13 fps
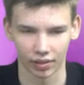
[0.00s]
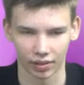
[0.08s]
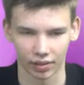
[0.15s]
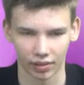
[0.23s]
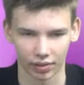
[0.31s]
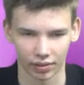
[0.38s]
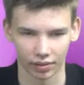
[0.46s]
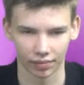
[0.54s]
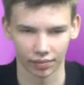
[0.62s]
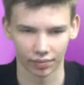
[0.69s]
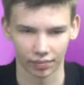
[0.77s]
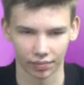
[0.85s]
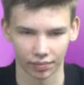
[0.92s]

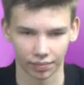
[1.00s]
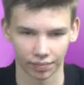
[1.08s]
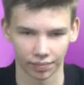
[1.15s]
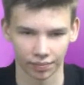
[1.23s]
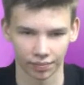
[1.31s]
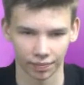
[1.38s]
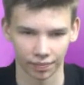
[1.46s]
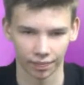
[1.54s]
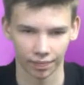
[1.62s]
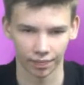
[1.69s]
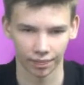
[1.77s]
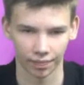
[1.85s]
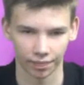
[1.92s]

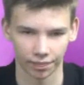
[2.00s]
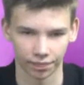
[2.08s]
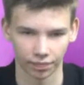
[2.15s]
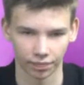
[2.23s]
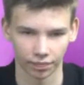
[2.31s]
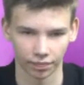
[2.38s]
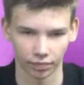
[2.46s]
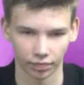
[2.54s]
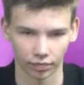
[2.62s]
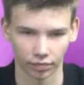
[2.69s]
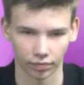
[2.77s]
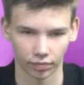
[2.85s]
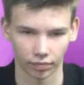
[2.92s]

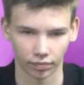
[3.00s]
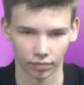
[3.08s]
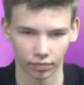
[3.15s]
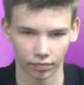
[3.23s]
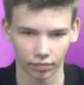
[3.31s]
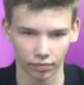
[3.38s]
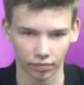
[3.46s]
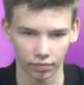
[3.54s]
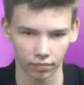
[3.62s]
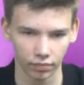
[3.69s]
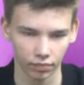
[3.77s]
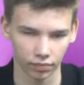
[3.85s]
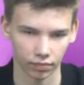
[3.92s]

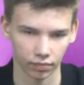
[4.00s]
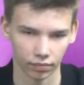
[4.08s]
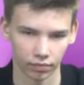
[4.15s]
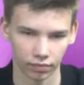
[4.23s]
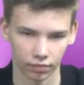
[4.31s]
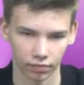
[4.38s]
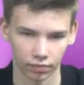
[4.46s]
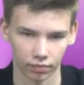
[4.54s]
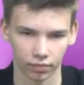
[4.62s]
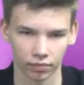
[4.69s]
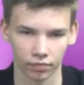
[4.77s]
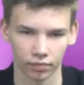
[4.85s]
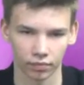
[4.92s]

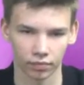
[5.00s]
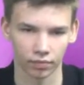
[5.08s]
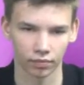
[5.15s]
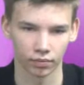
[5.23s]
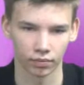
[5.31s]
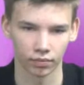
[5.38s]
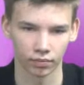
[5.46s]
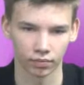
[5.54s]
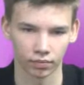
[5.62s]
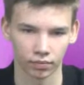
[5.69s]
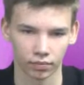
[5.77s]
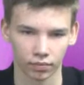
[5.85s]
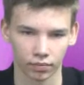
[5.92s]

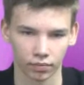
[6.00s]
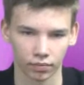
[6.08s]
(not speaking)